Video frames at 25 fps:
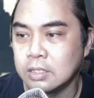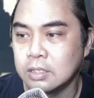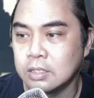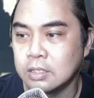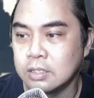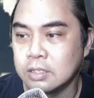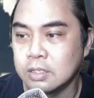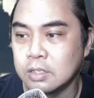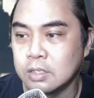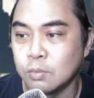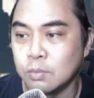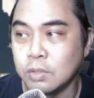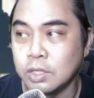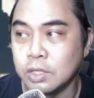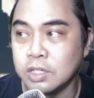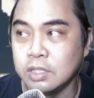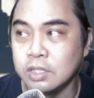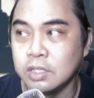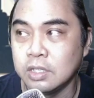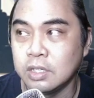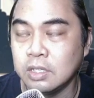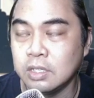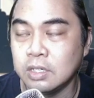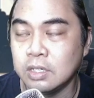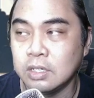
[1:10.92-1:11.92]
it's a one and
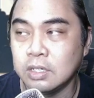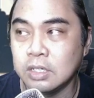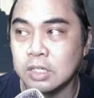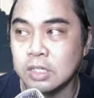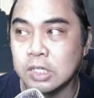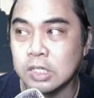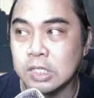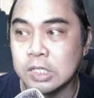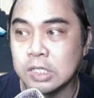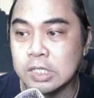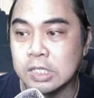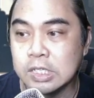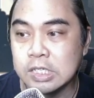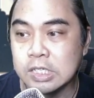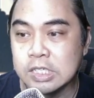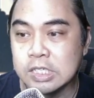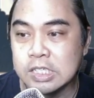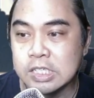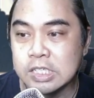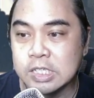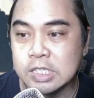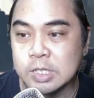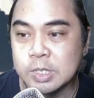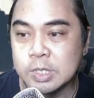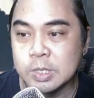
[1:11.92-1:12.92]
done.
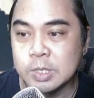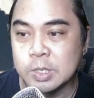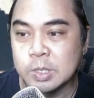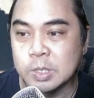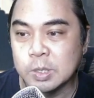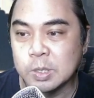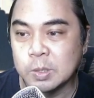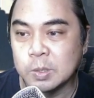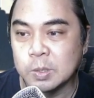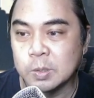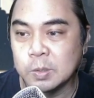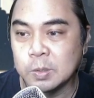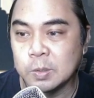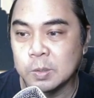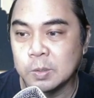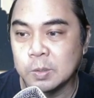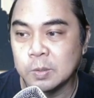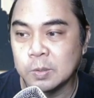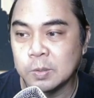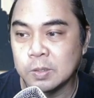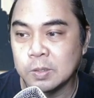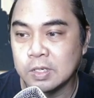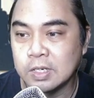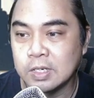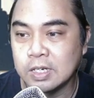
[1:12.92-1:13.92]

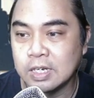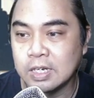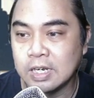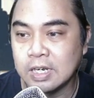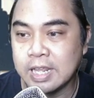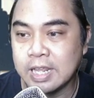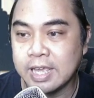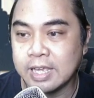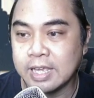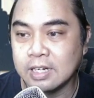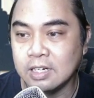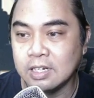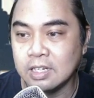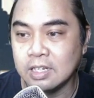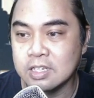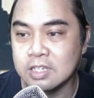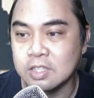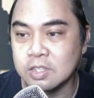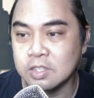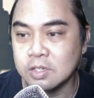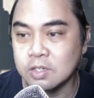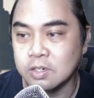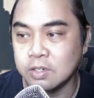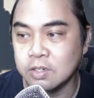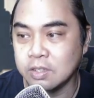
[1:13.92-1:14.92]
So
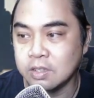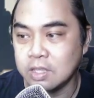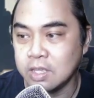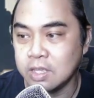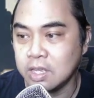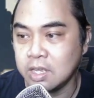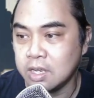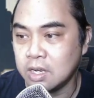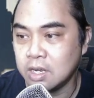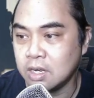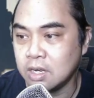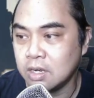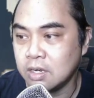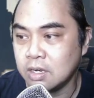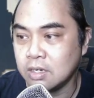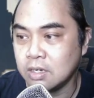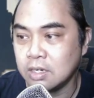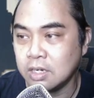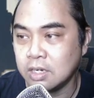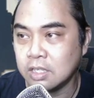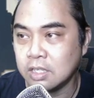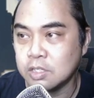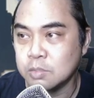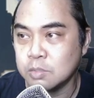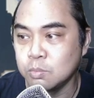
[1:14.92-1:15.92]
lackluster there.
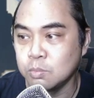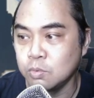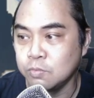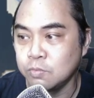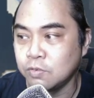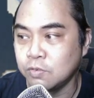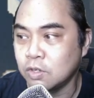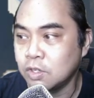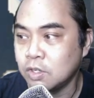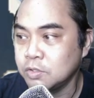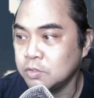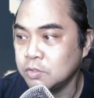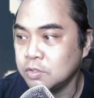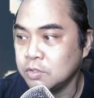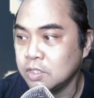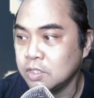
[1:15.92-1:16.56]
Let's move on to the